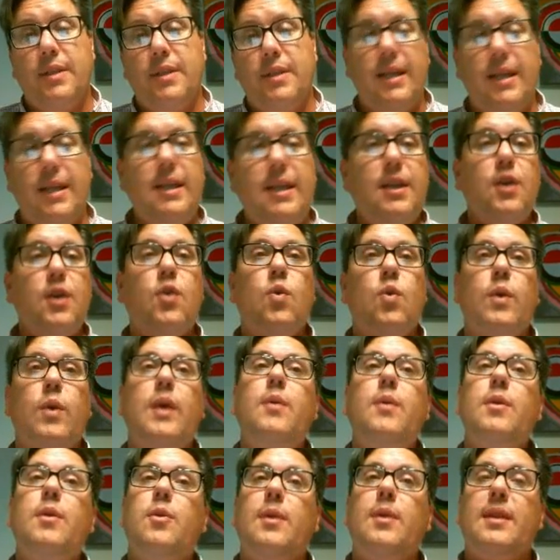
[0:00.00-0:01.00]
Did it
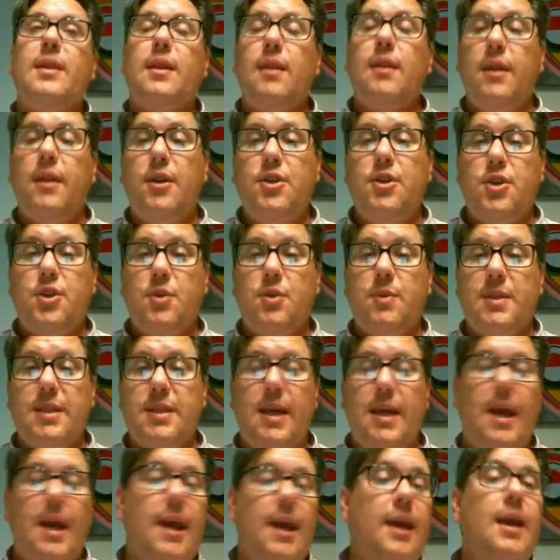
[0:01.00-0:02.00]
agree with what the literature was
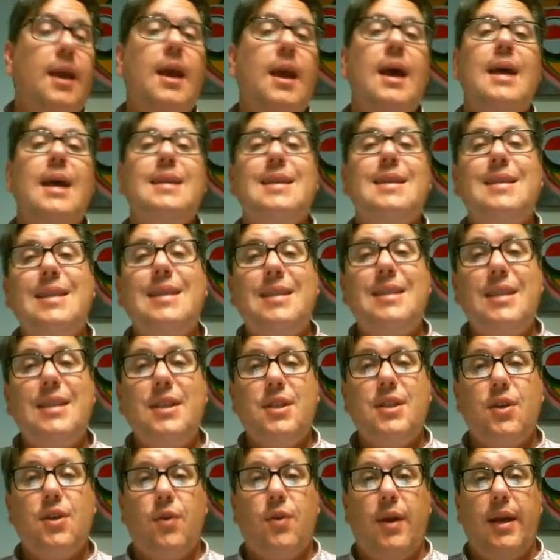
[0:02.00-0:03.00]
saying? Does it
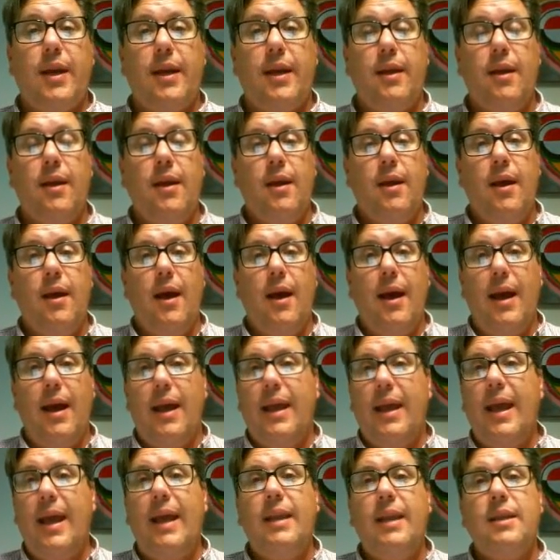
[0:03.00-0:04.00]
disagree?
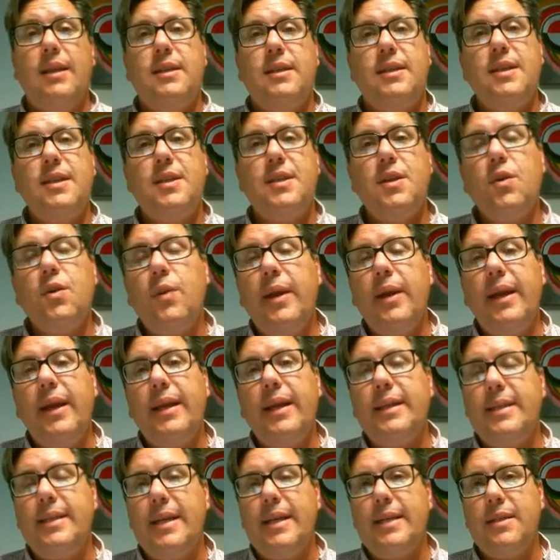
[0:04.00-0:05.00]
Again,
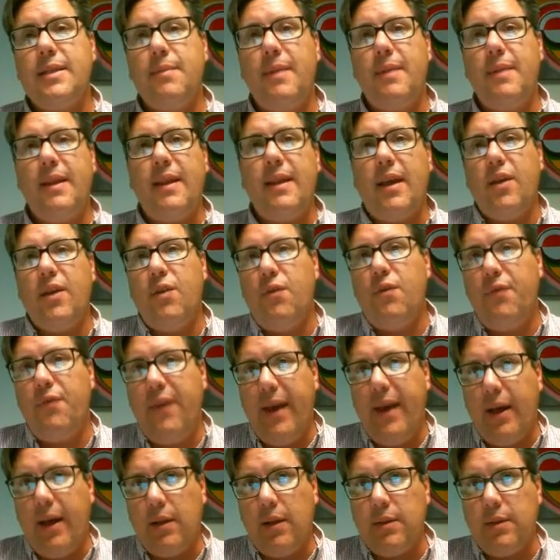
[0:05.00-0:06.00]
disagreeing doesn't mean that you
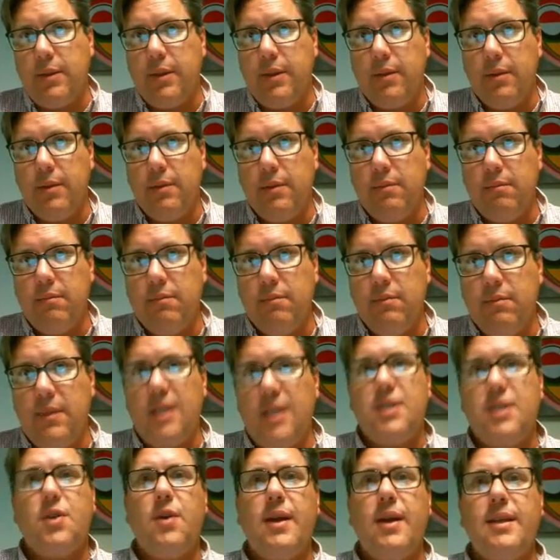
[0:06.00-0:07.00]
failed.
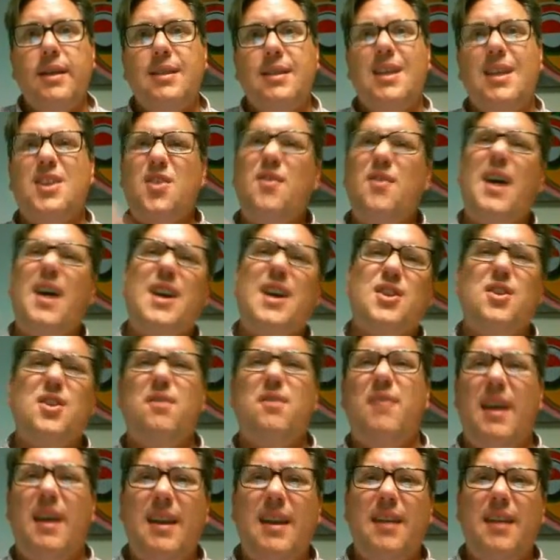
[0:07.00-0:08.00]
Disagreeing says you've
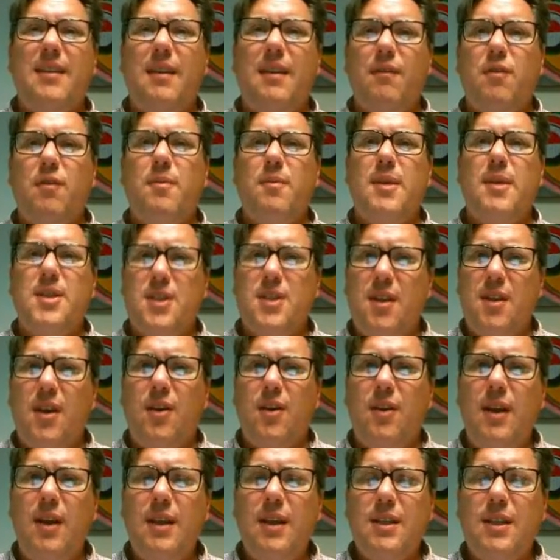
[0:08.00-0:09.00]
actually found out the information that
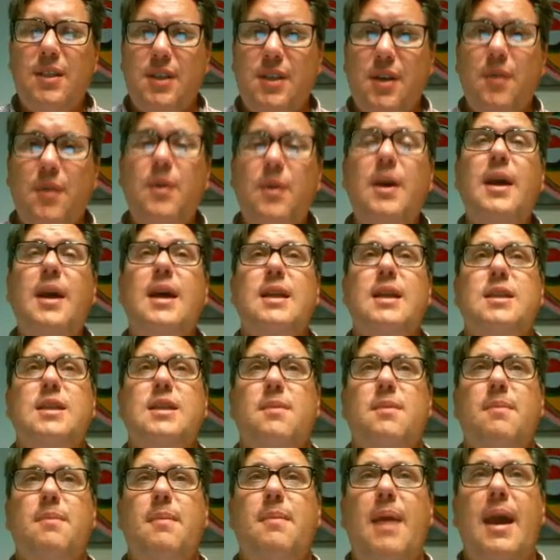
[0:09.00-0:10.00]
you needed to
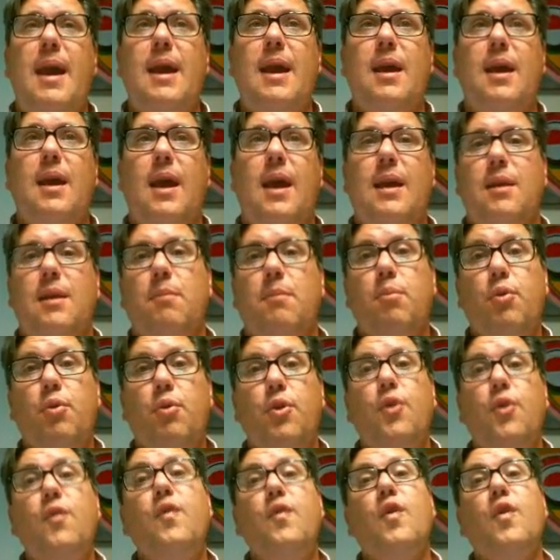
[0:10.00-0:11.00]
make and
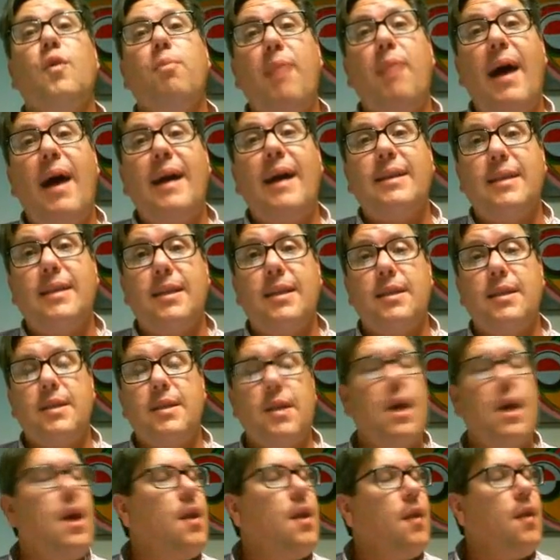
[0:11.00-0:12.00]
improve your
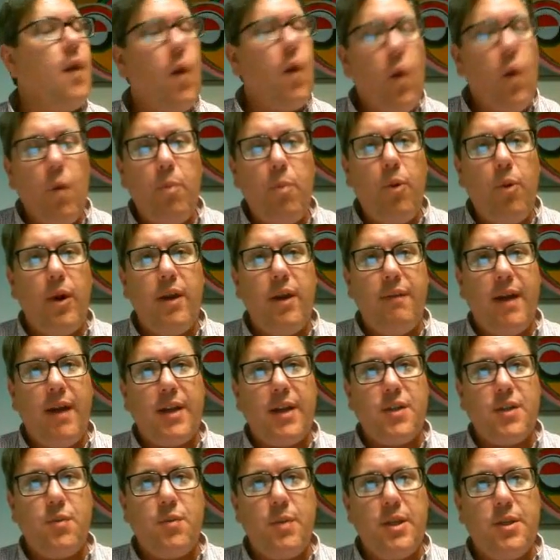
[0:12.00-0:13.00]
practice. The whole point of
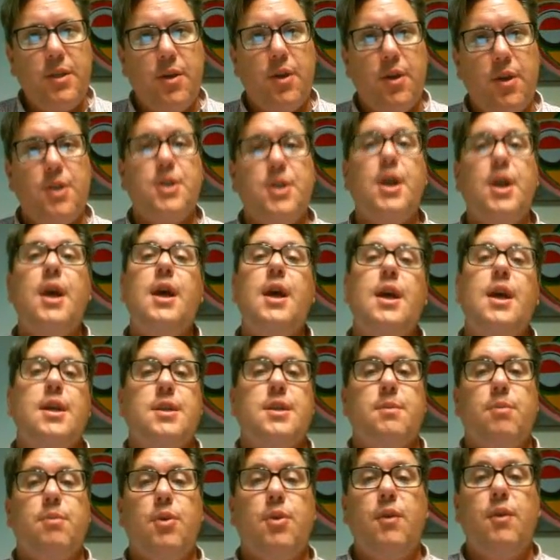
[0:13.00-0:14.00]
action research
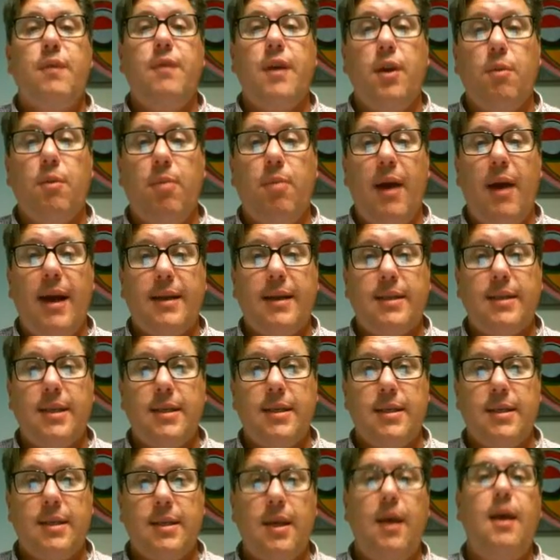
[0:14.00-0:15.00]
is improving your
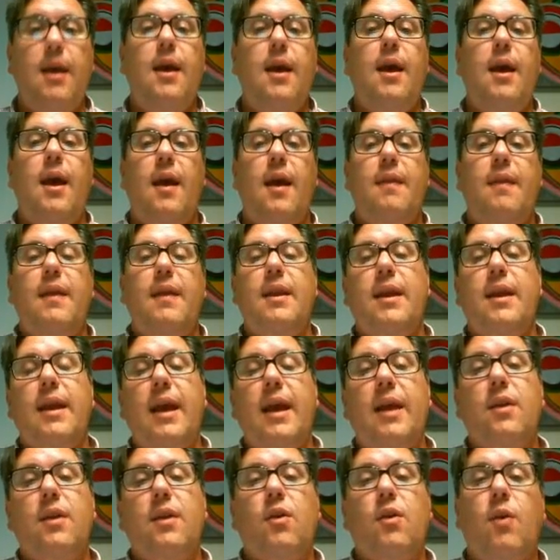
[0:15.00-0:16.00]
practice. And then
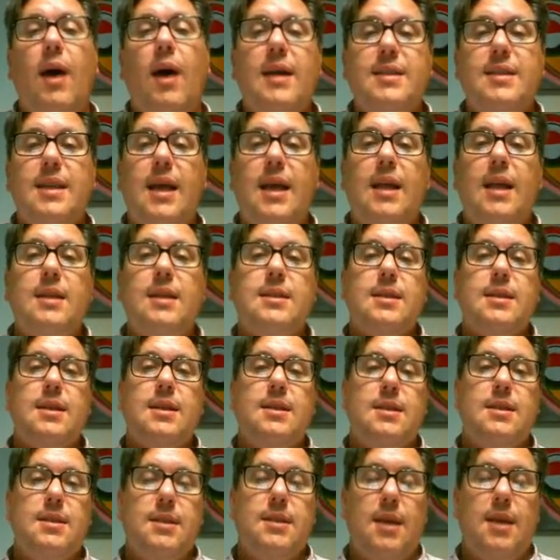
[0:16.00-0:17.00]
again,
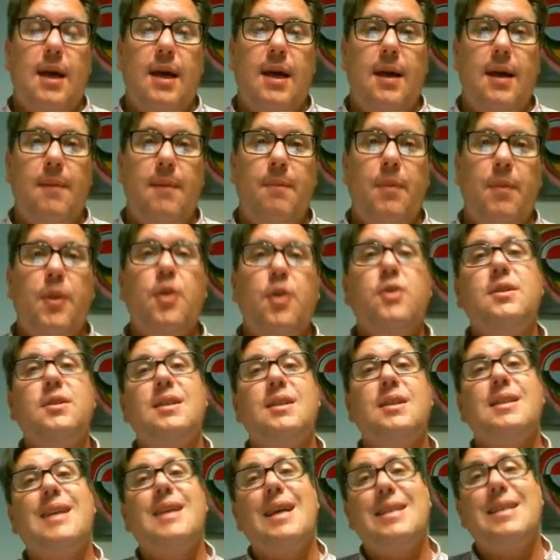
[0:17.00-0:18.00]
cross-analysis, you'll
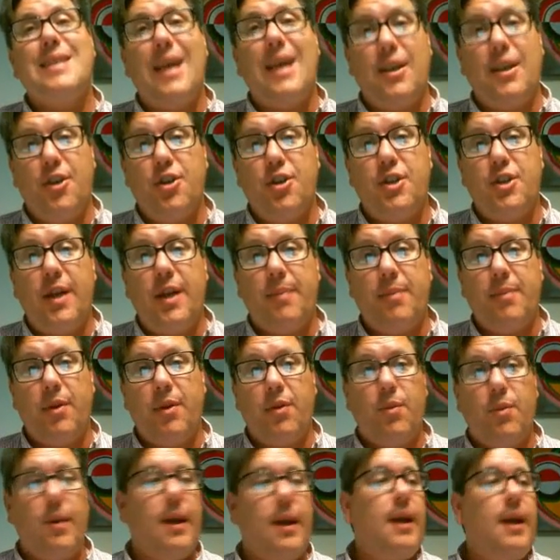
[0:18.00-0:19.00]
discuss that in your chapter
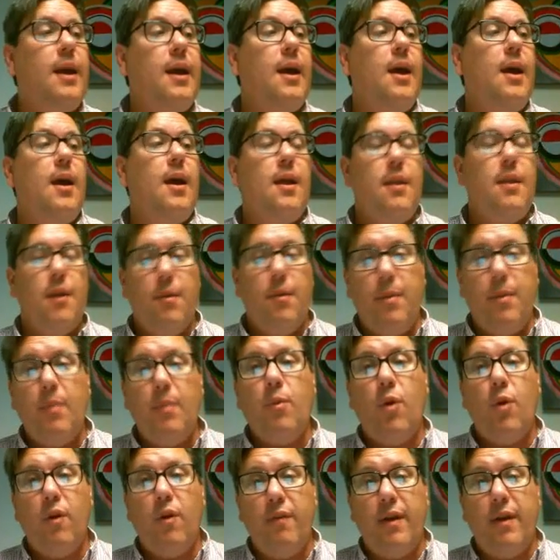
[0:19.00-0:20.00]
3. There'll be
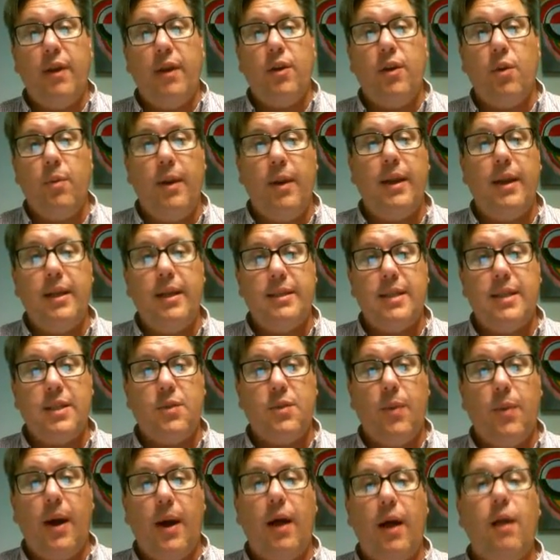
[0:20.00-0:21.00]
more of it in your readings
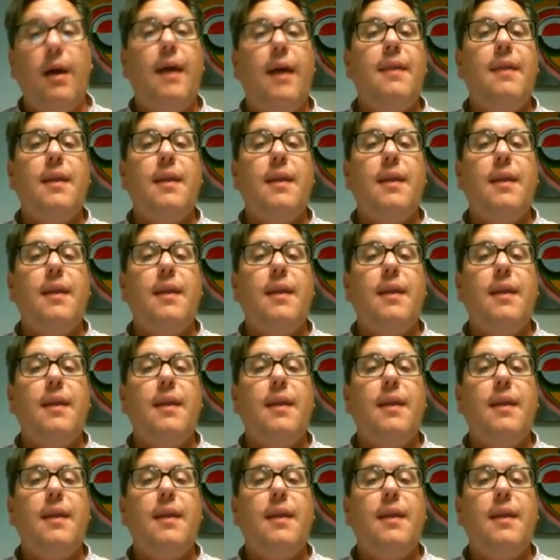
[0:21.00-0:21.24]
as well.